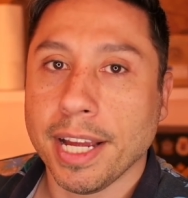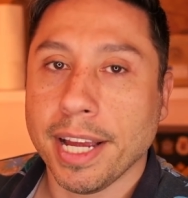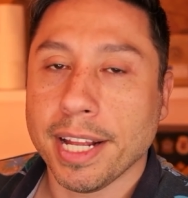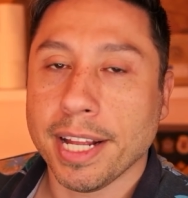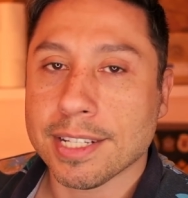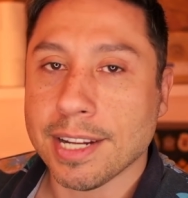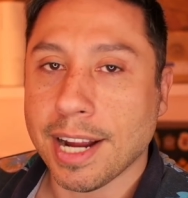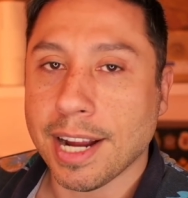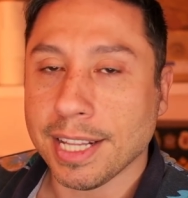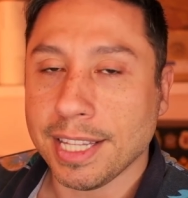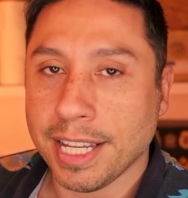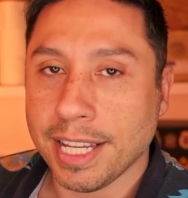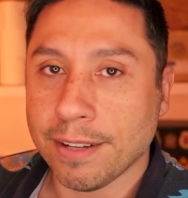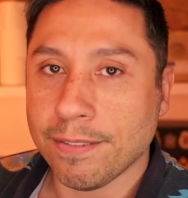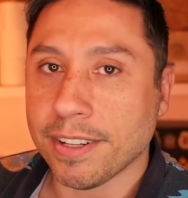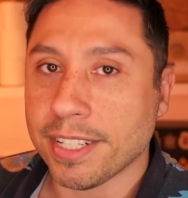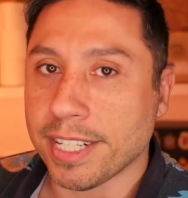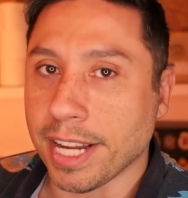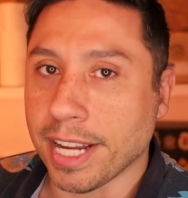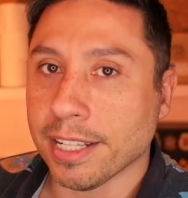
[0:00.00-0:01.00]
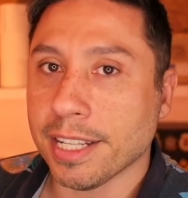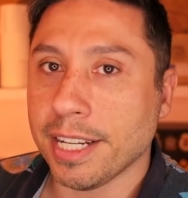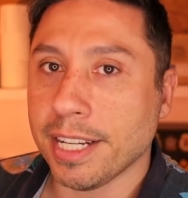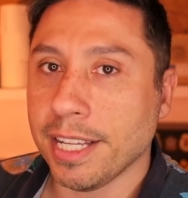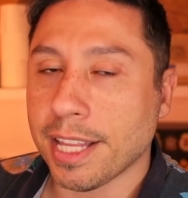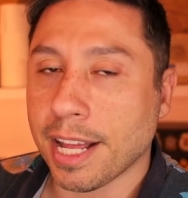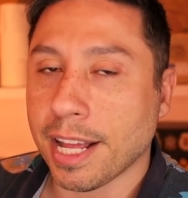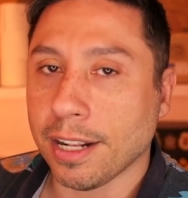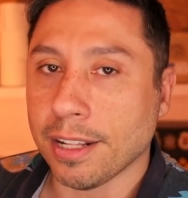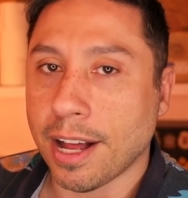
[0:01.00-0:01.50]
It's not the
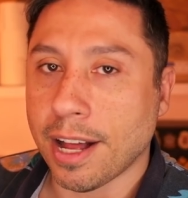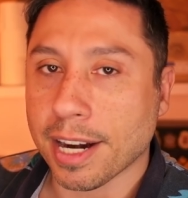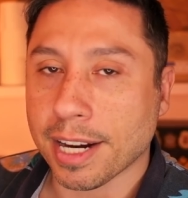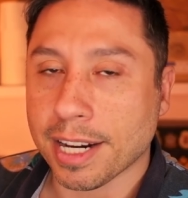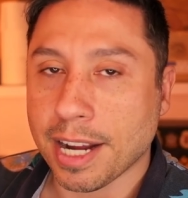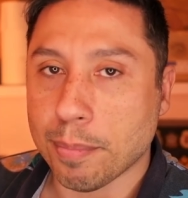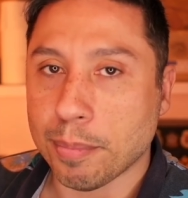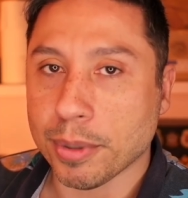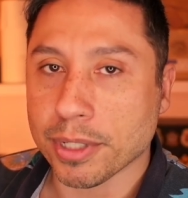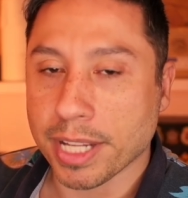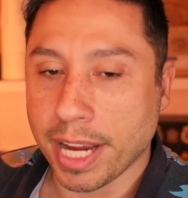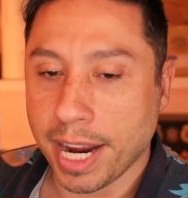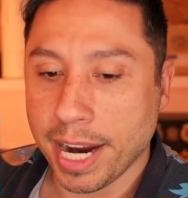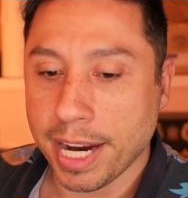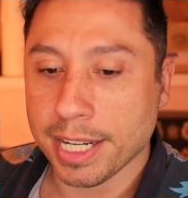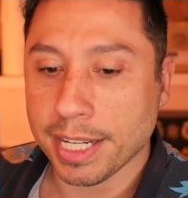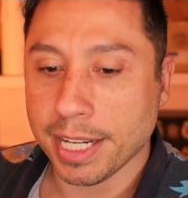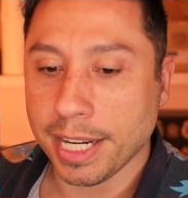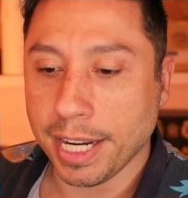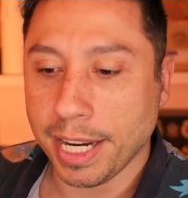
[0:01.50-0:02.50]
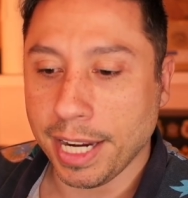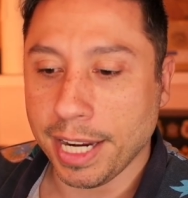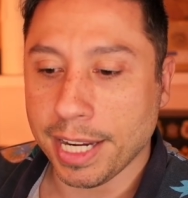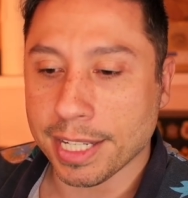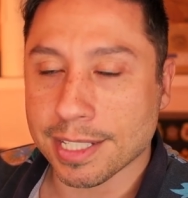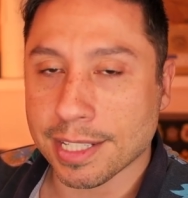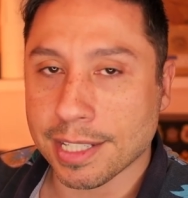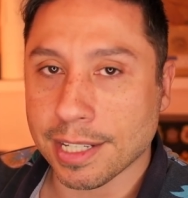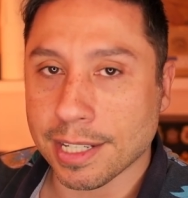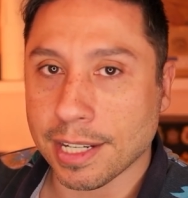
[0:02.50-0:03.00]
infidelity that a lot of couples hate,
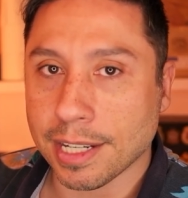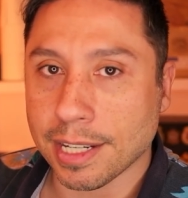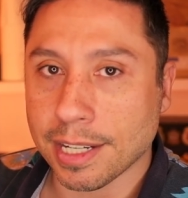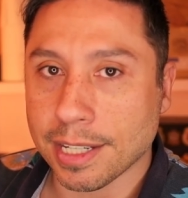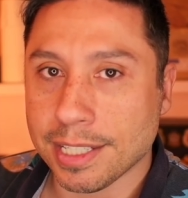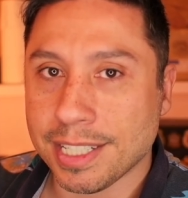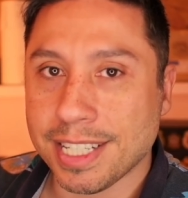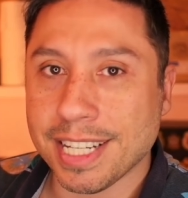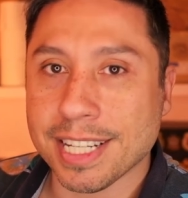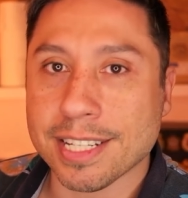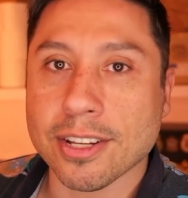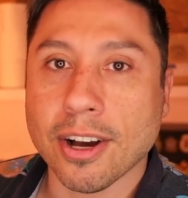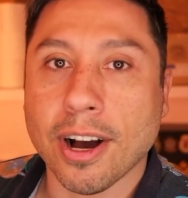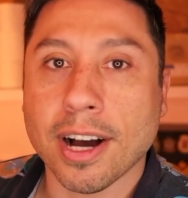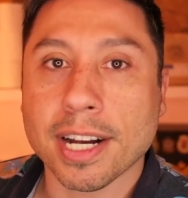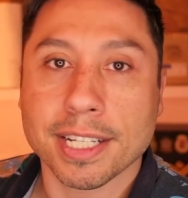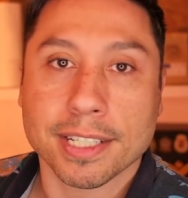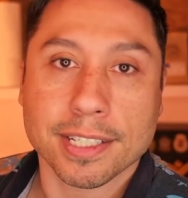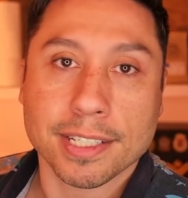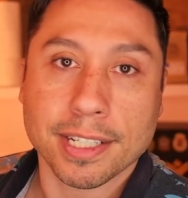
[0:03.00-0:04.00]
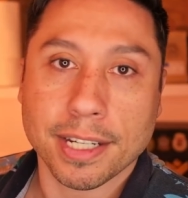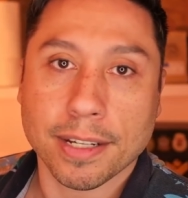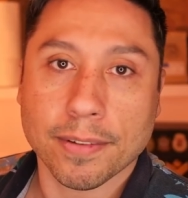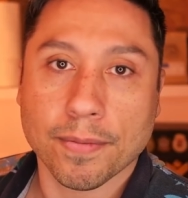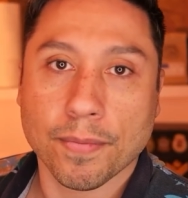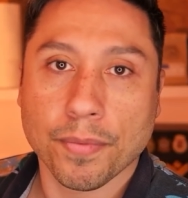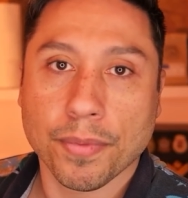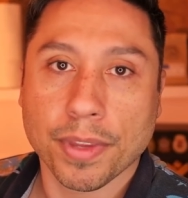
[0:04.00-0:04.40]
it's the dishonesty.